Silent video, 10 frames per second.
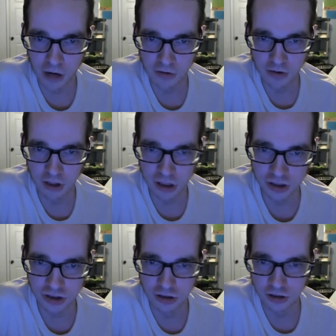my
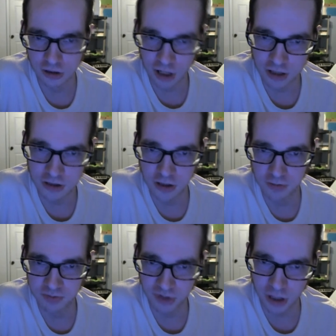region and I
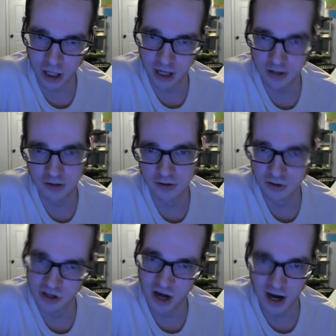can't play it,